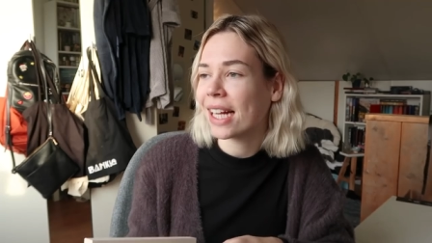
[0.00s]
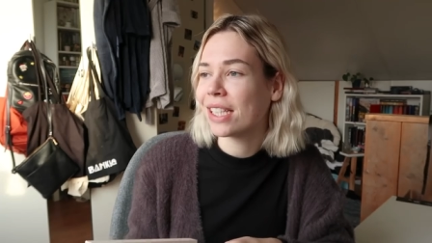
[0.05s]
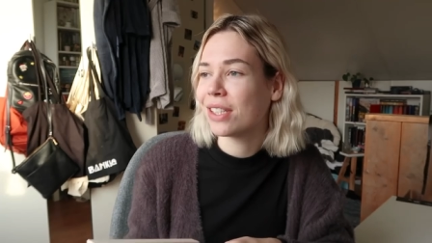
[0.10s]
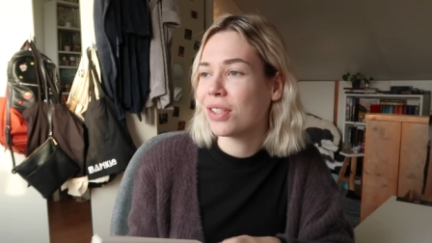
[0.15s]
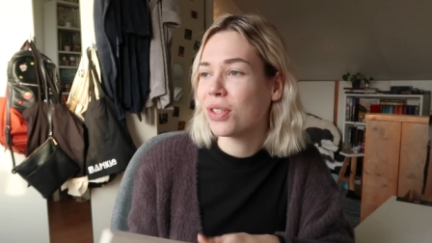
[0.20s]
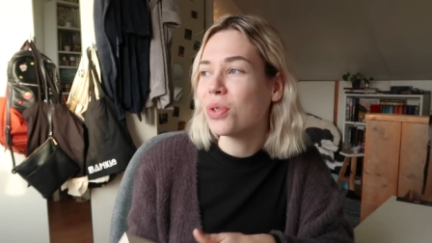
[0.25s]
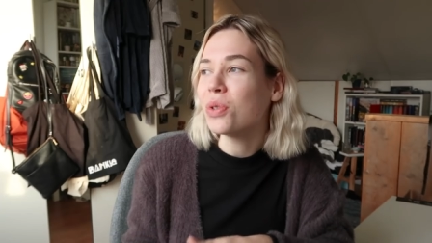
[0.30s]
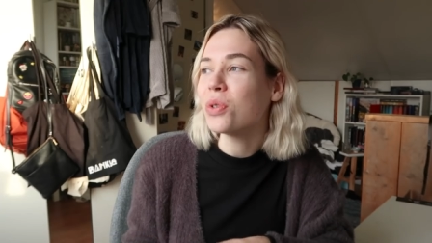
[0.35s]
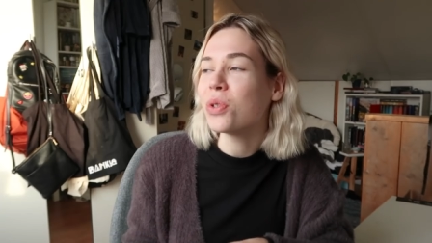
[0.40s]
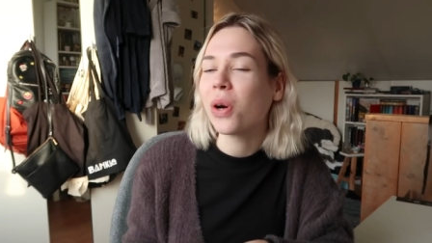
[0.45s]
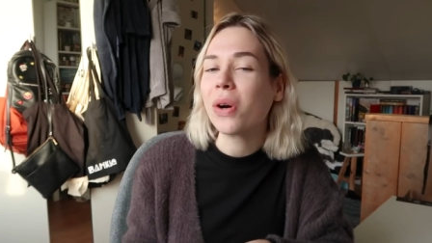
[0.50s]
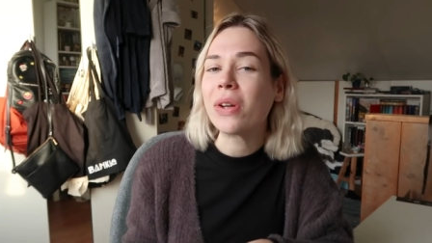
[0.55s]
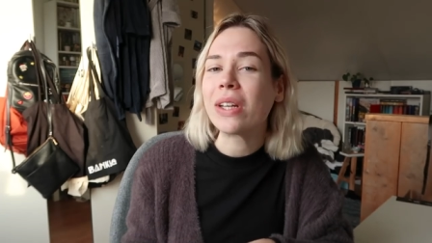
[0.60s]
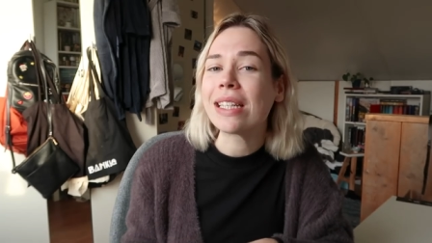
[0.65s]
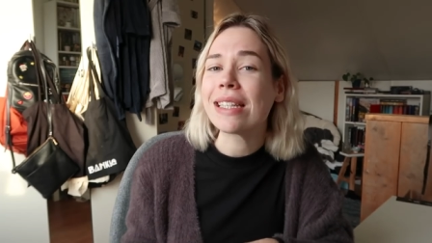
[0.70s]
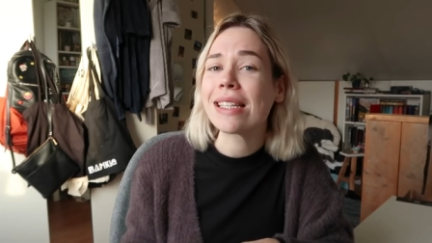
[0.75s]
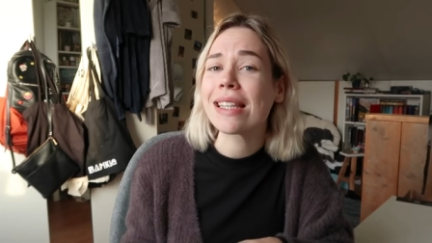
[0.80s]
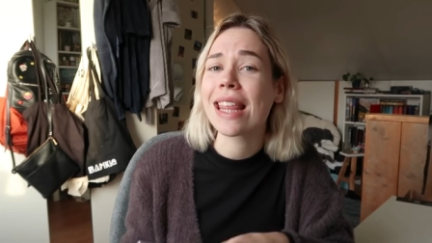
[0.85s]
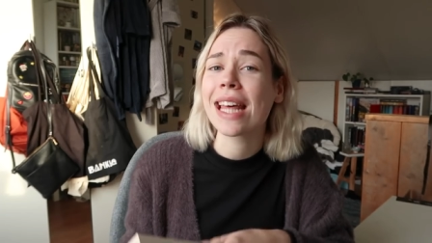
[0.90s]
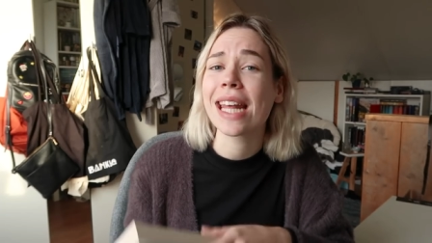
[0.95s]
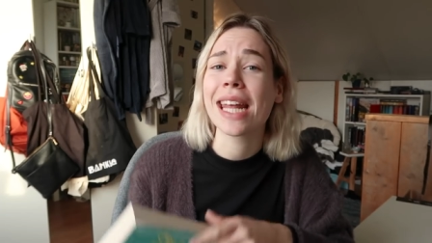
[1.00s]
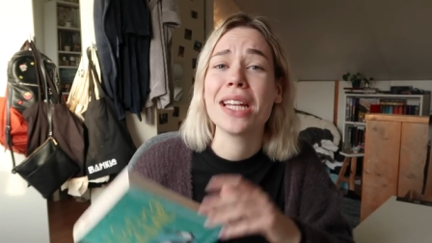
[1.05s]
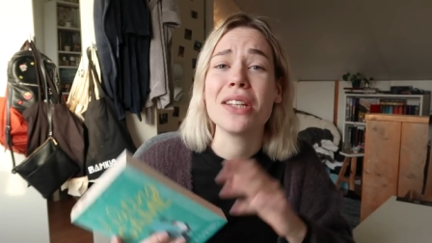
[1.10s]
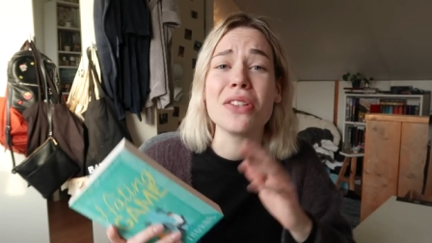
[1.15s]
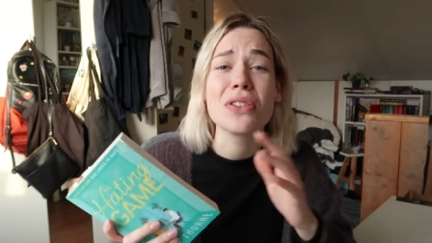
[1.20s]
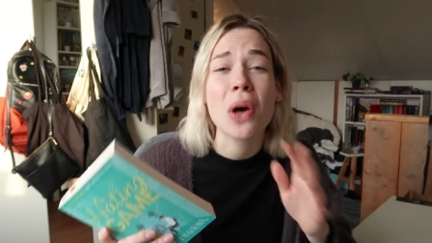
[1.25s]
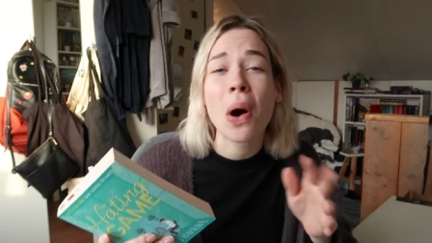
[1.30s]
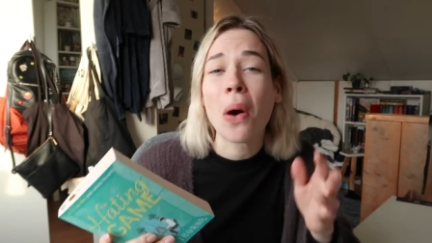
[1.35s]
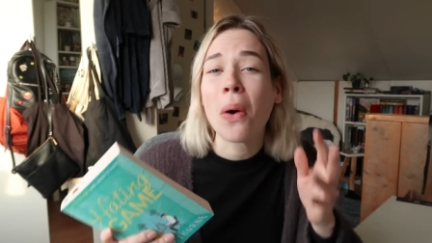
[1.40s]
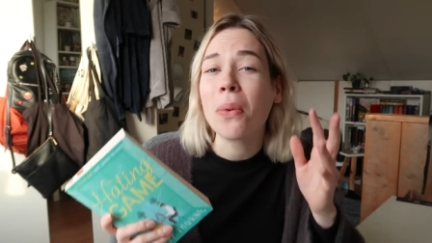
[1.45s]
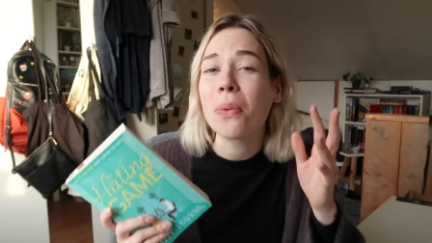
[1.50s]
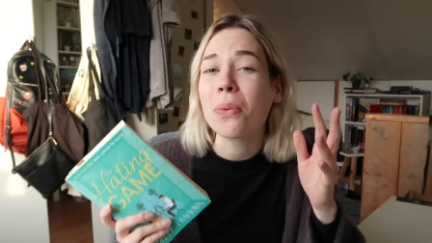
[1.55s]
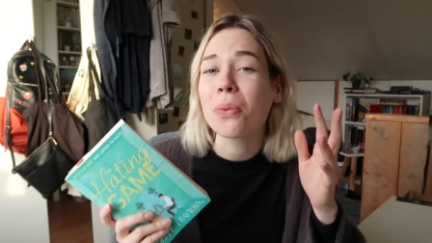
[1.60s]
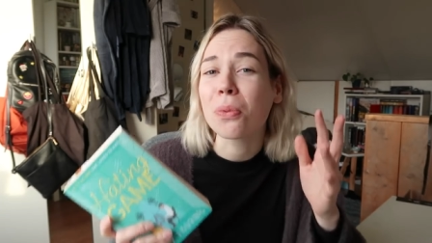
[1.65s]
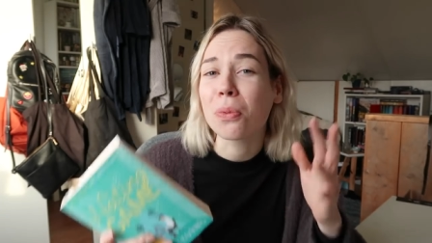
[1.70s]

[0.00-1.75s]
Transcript: I do notice that I don't